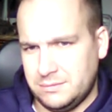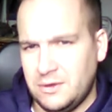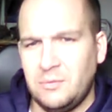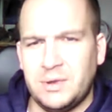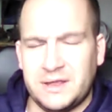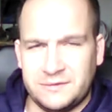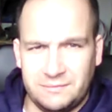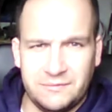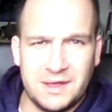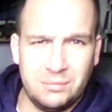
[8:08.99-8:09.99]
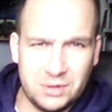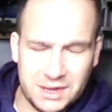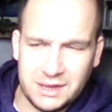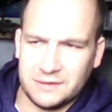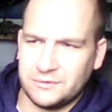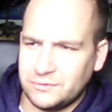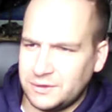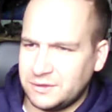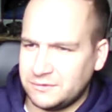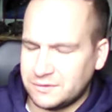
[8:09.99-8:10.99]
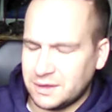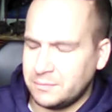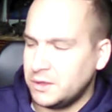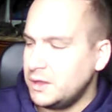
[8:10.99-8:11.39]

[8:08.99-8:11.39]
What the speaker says: Oh bless him, fair play, he hasn't done it this time.